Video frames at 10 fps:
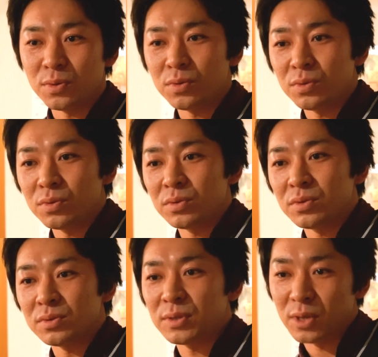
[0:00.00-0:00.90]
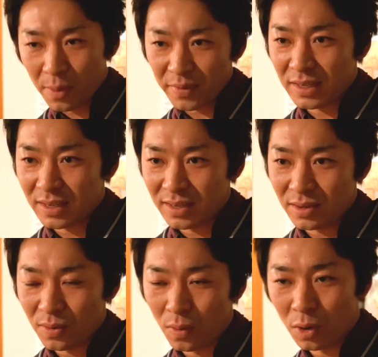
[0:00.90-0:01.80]
to do comedy
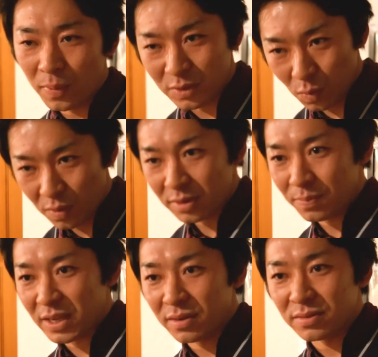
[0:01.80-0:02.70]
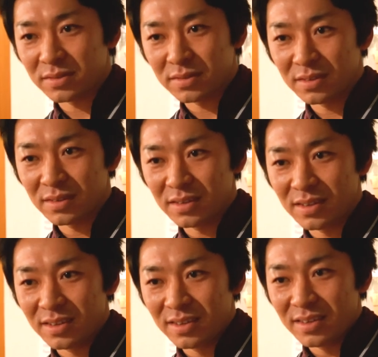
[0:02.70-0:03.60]
all over the world, because
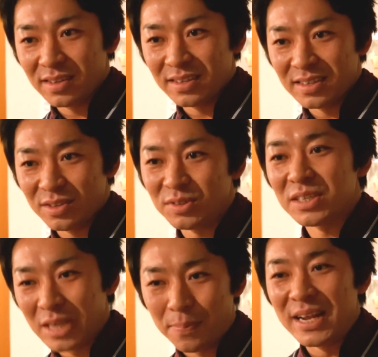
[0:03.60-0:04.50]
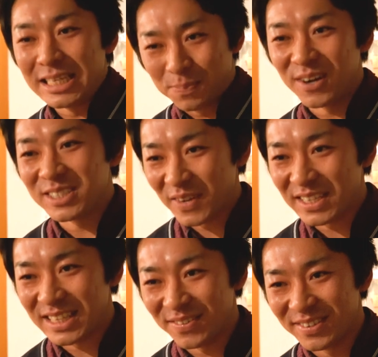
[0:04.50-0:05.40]
using Japanese
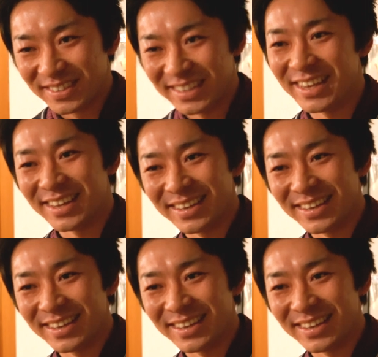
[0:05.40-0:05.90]
perspective, yeah.